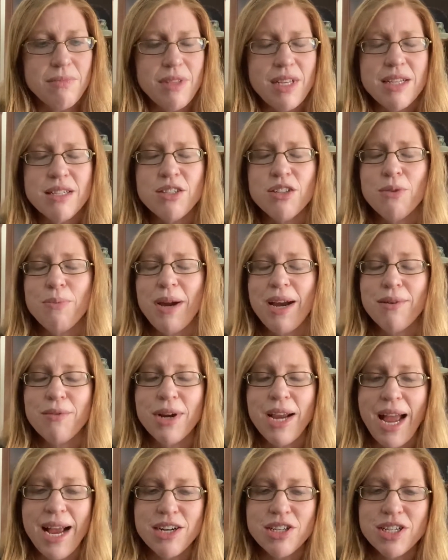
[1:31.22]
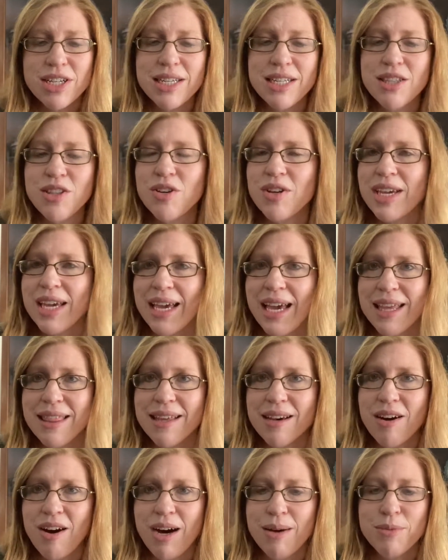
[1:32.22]
So my reaction in looking at
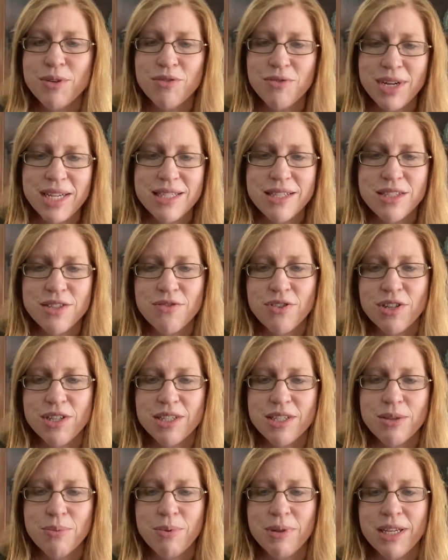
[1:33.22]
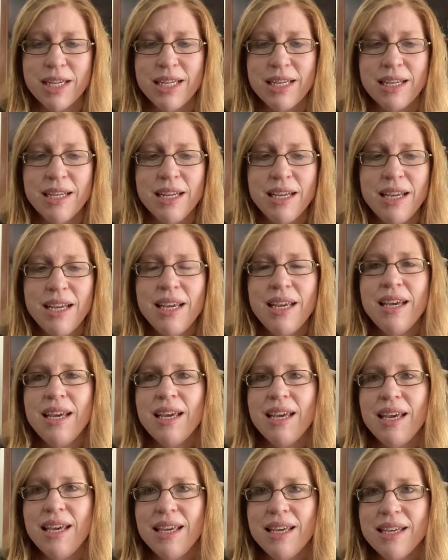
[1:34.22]
the common reasons for discipline
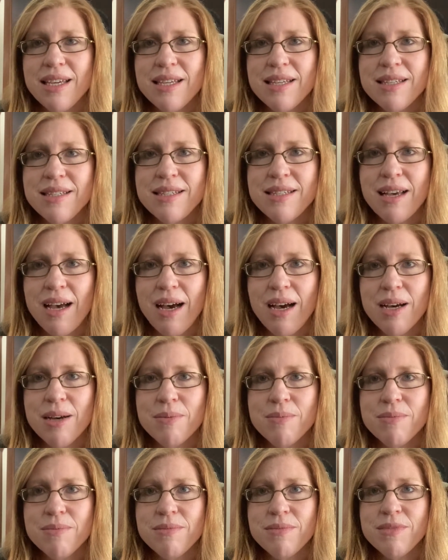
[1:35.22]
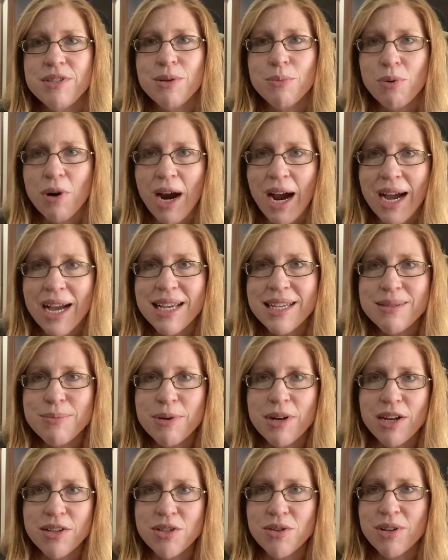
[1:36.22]
is surprise,
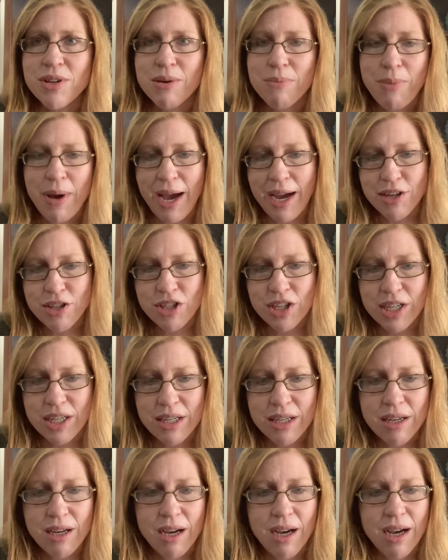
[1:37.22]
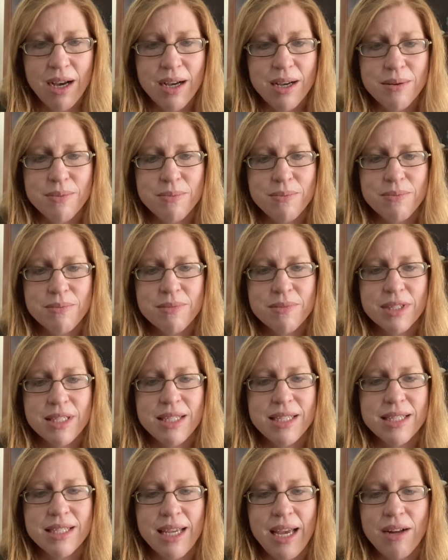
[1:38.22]
but also compassion.
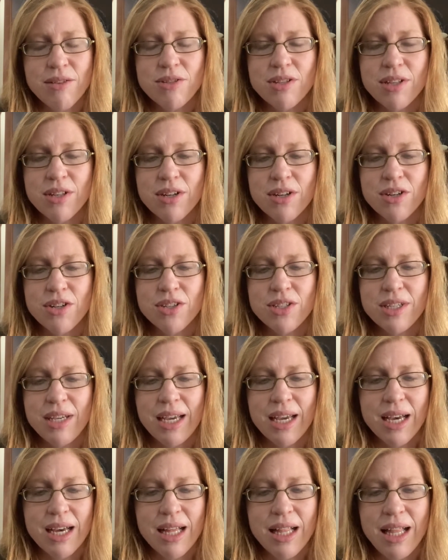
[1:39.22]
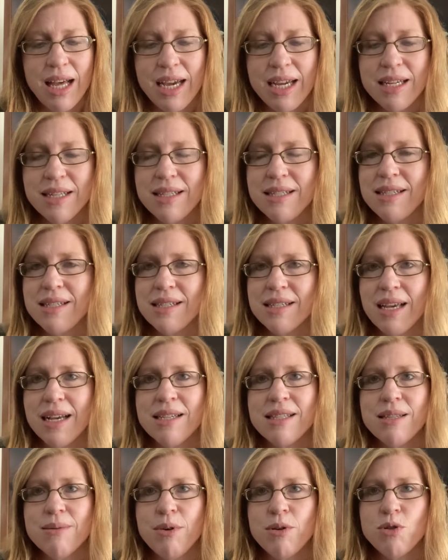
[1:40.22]
Since counselors and clients
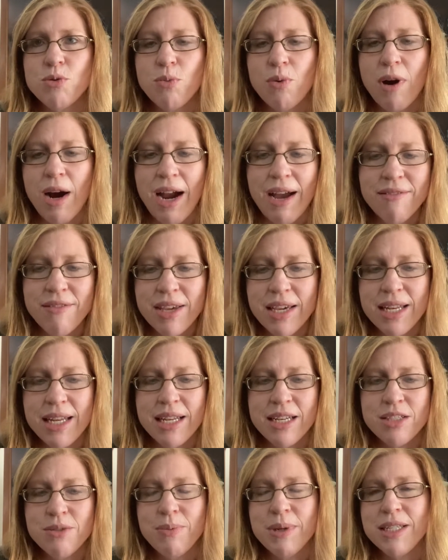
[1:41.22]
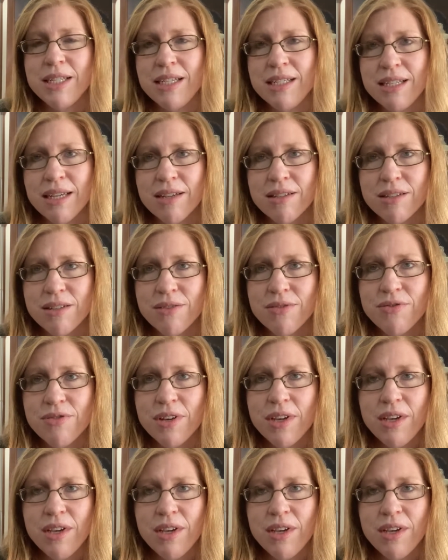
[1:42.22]
discuss the most private, intimate details of